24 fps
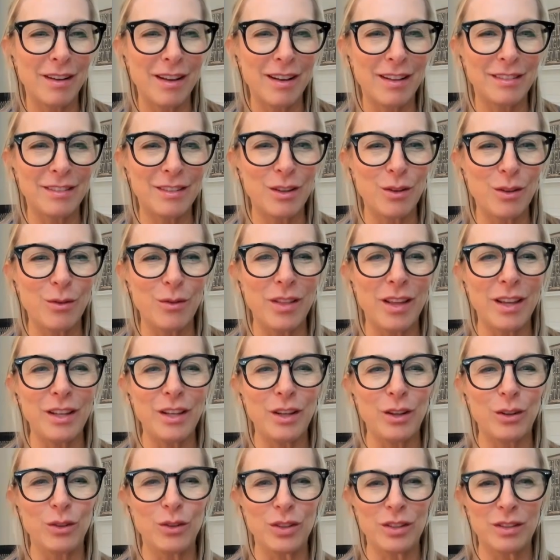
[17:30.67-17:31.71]
And so then
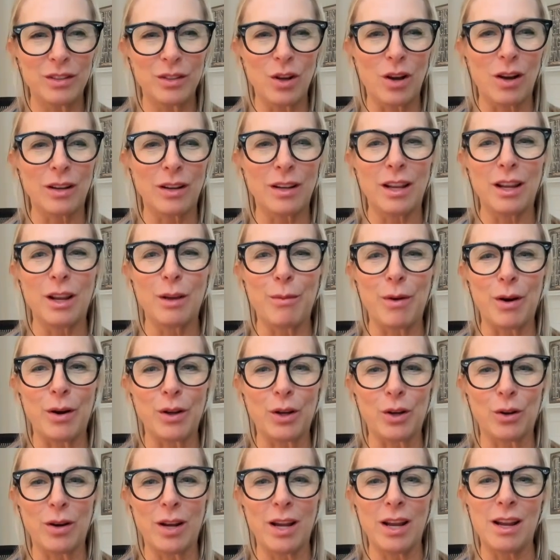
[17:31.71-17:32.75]
you're just talking about
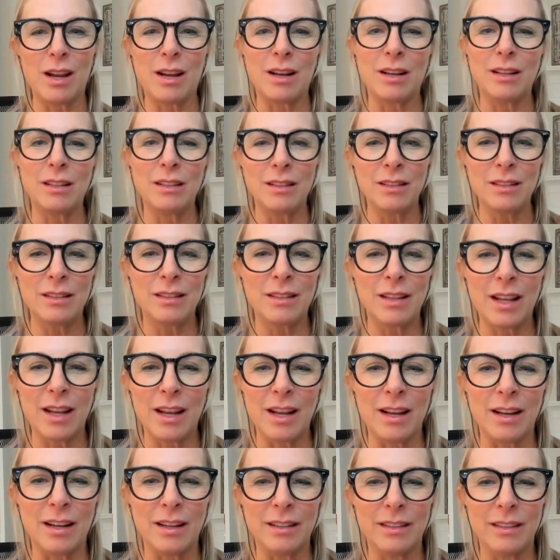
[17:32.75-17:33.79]
your hands
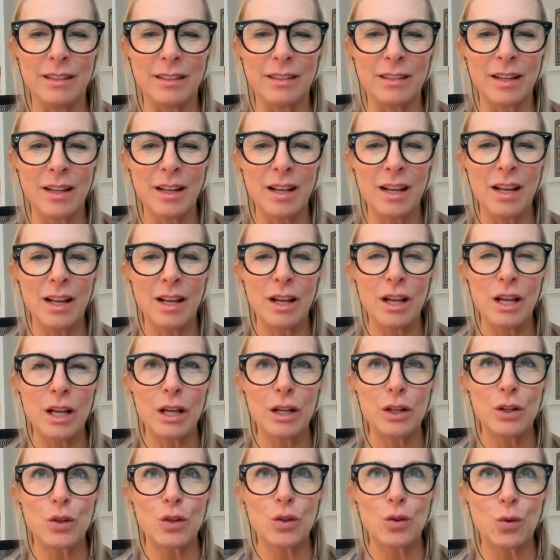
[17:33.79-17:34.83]
and
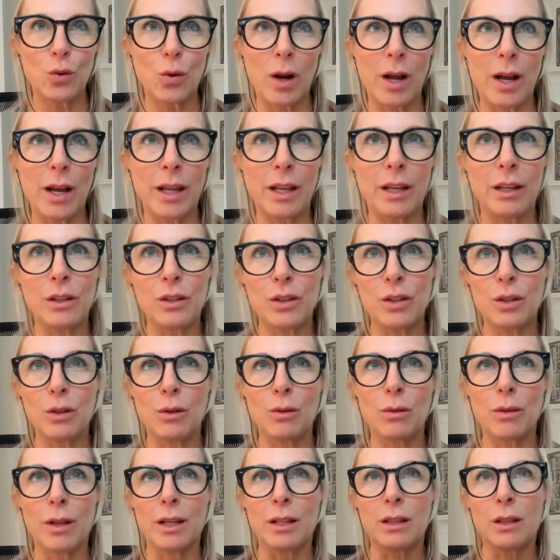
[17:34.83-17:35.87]
trying
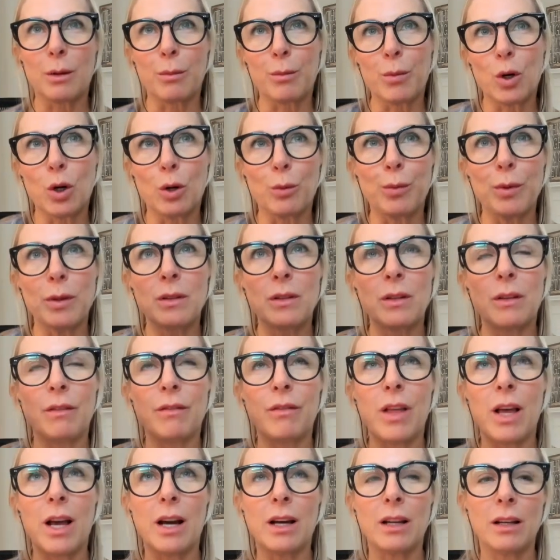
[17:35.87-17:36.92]
to like the purpose of
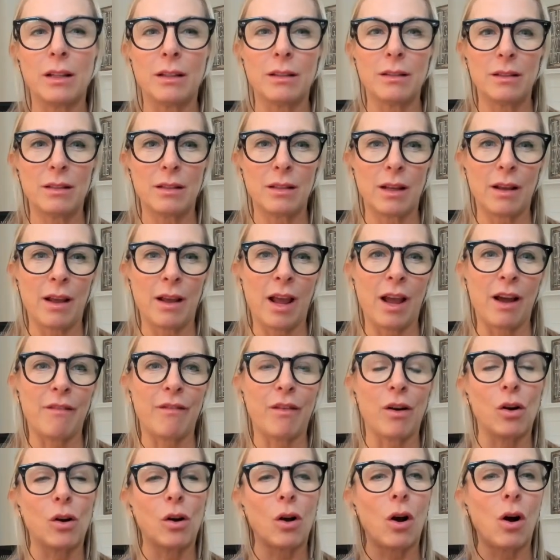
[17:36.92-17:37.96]
that is to have
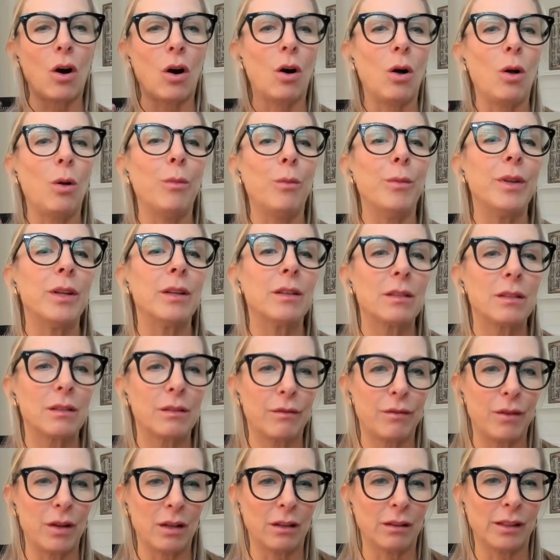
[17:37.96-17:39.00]
a calmness
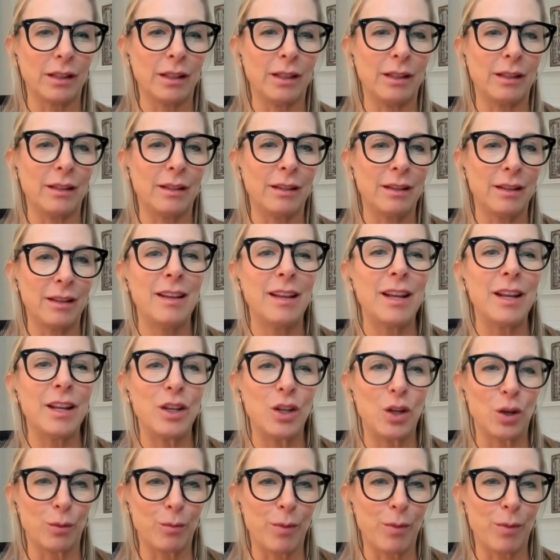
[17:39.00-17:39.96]
feeling in your